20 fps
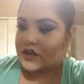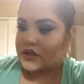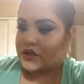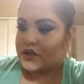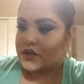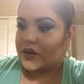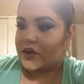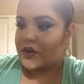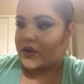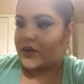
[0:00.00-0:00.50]

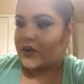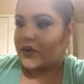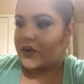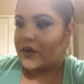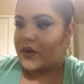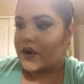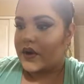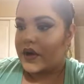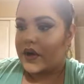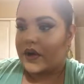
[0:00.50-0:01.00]

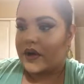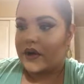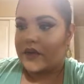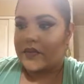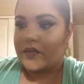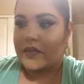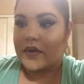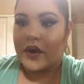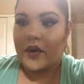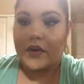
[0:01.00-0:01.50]
So
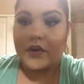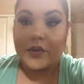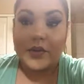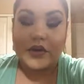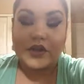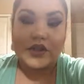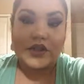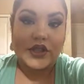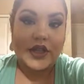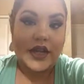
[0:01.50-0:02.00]
I would
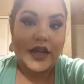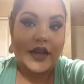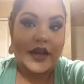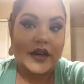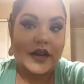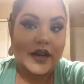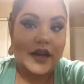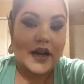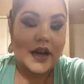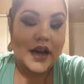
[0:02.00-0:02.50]
appreciate
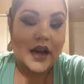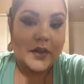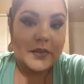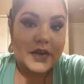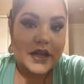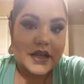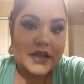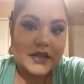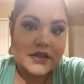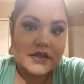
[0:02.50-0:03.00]
any
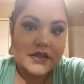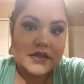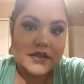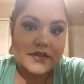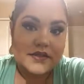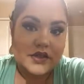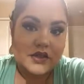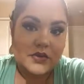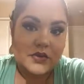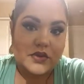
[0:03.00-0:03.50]
comments.
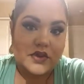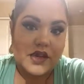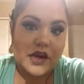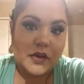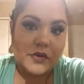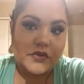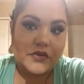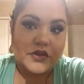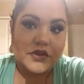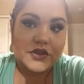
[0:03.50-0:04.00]
If this was
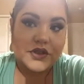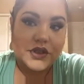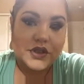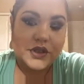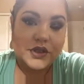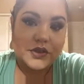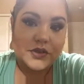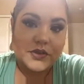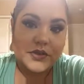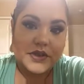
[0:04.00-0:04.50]
helpful to
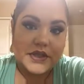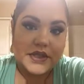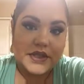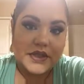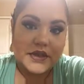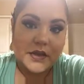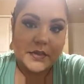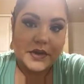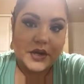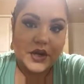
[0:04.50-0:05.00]
you, please
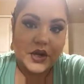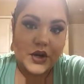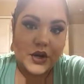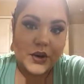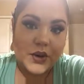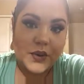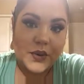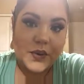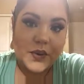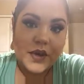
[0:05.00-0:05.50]
let me
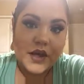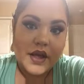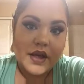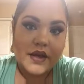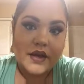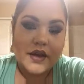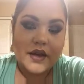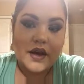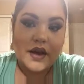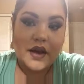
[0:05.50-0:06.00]
know.
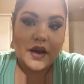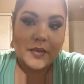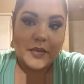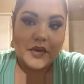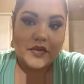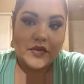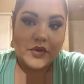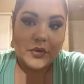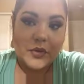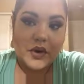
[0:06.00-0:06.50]

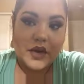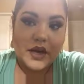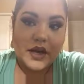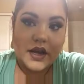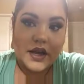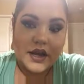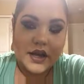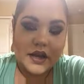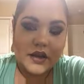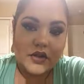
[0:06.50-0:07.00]
If you
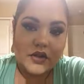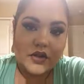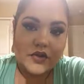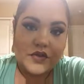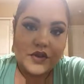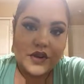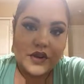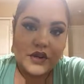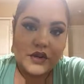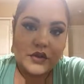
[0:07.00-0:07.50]
want any other
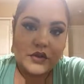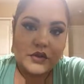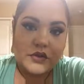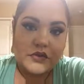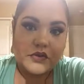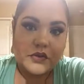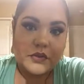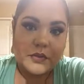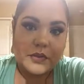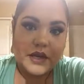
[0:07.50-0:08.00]

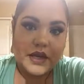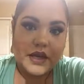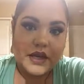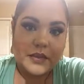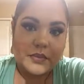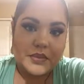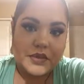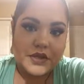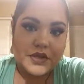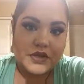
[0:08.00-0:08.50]
videos from
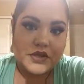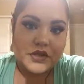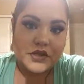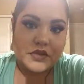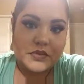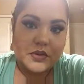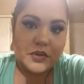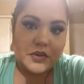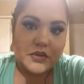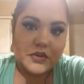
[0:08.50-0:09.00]
me, please
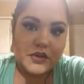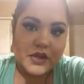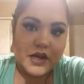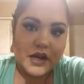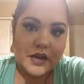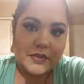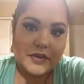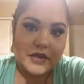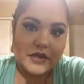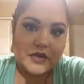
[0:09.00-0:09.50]
just post
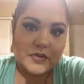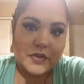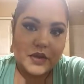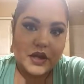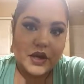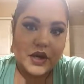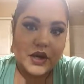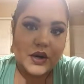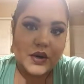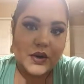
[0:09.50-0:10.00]
comments
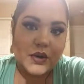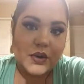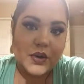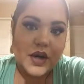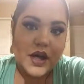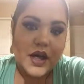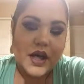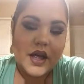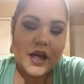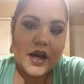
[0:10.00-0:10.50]

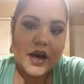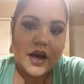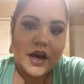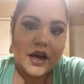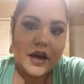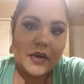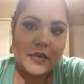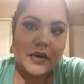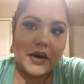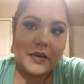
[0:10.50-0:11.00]
below.
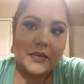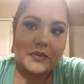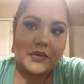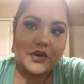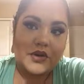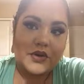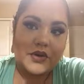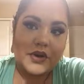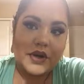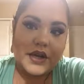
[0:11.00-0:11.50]
I'm
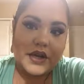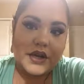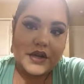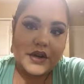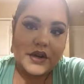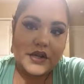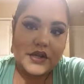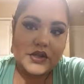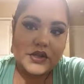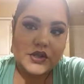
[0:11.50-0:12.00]
new
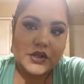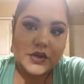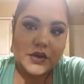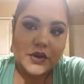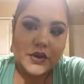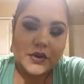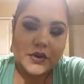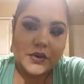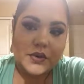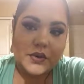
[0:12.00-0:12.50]
here,
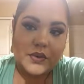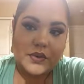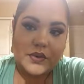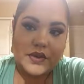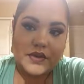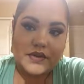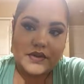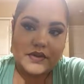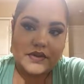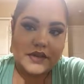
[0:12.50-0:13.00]
so
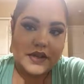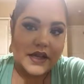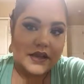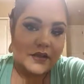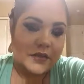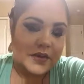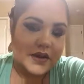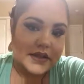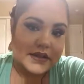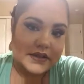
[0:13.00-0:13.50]
this is
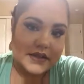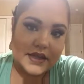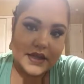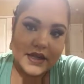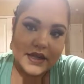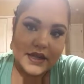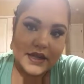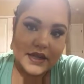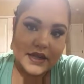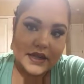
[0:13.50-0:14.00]
not the best
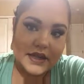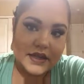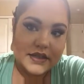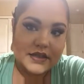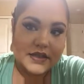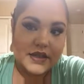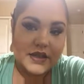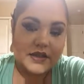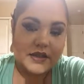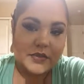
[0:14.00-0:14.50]
lighting.
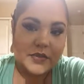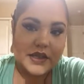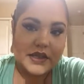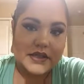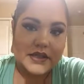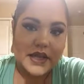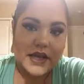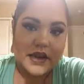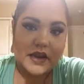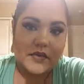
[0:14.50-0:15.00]
It's not the
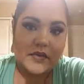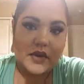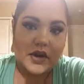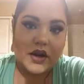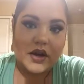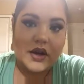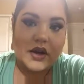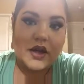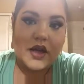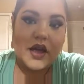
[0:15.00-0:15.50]
best
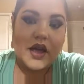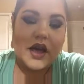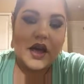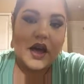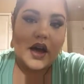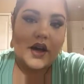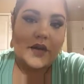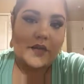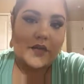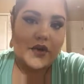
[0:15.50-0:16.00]
camera.
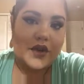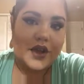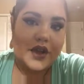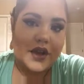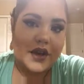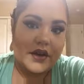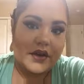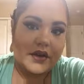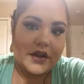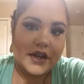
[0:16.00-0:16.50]
I'm
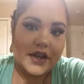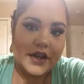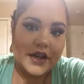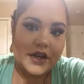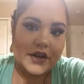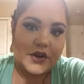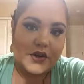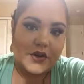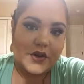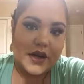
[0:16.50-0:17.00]
working on
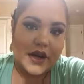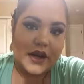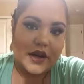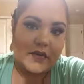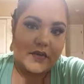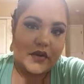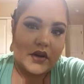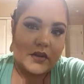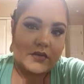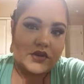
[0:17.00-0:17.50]
getting a new
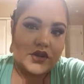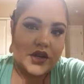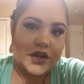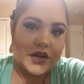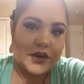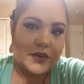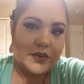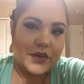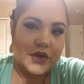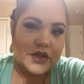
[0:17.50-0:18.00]
camera. I'm
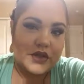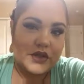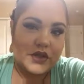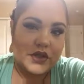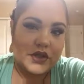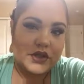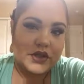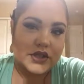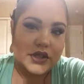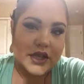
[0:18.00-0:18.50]
trying to
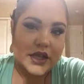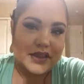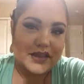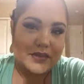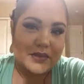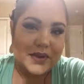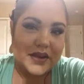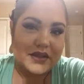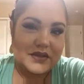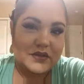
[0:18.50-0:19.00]
research and get
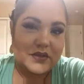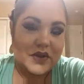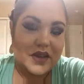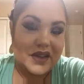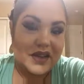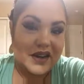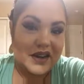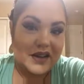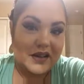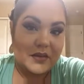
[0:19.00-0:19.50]
the best
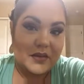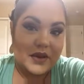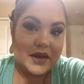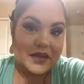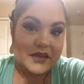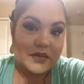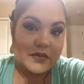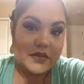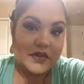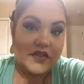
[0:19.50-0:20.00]
one that I could
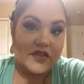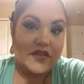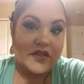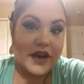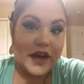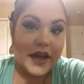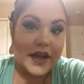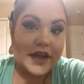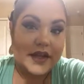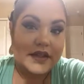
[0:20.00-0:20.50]
possibly
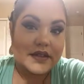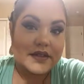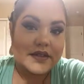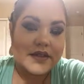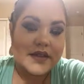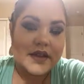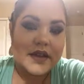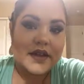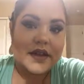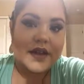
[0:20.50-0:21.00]

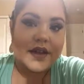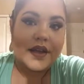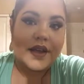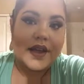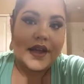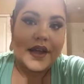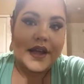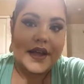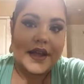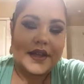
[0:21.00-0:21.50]
find.
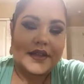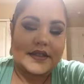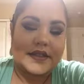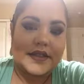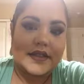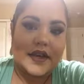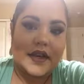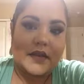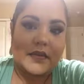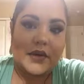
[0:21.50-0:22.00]
And
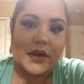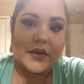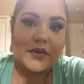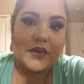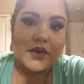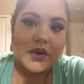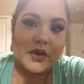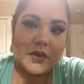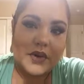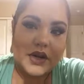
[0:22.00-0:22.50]
I
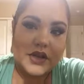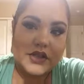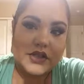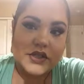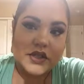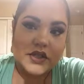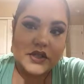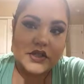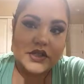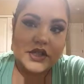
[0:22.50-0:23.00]
really want to
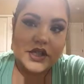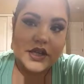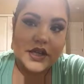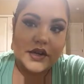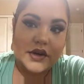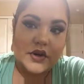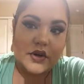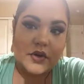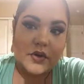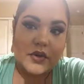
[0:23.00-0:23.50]
start a
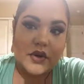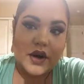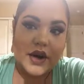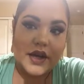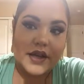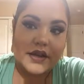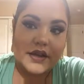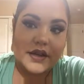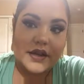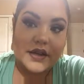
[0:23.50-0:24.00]
channel where
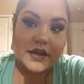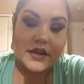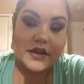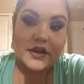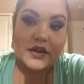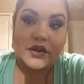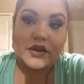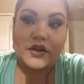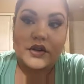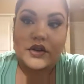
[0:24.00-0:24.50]
I
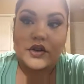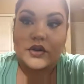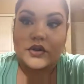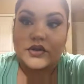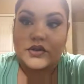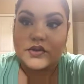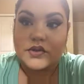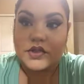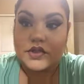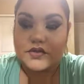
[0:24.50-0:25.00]
can, you know,
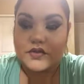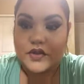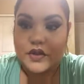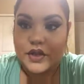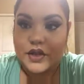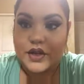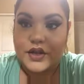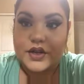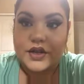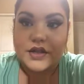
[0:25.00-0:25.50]
do
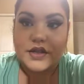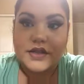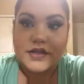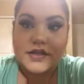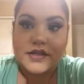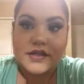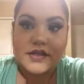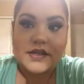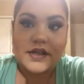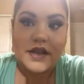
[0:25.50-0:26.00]
different
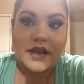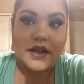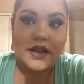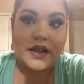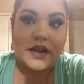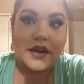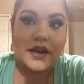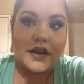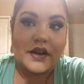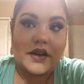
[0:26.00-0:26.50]
looks
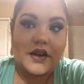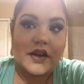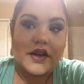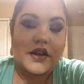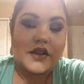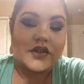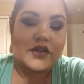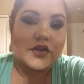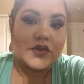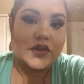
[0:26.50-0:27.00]
and
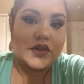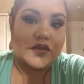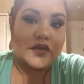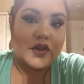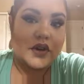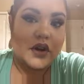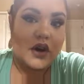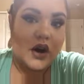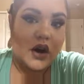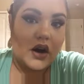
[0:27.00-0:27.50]
do
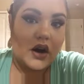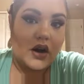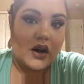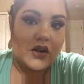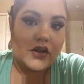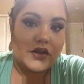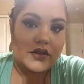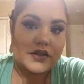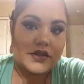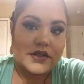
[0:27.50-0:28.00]
different
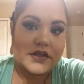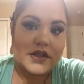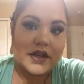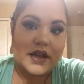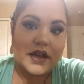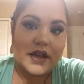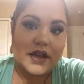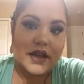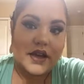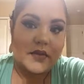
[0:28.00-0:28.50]
hauls.
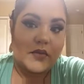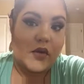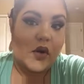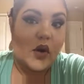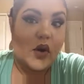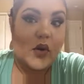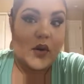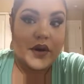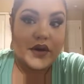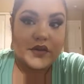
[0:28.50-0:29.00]
And I'm
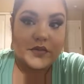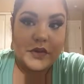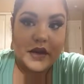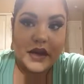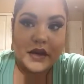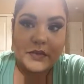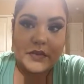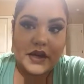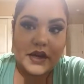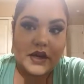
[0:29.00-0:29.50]
always
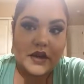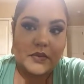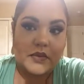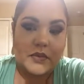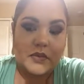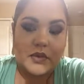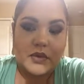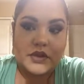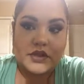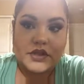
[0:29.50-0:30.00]
buying makeup.
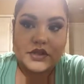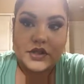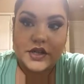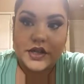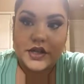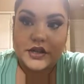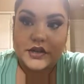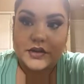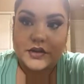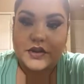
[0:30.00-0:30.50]
I'm always
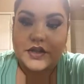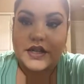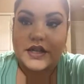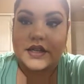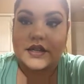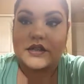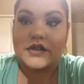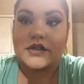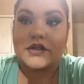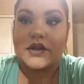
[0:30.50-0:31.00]
trying new
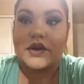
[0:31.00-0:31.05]
things.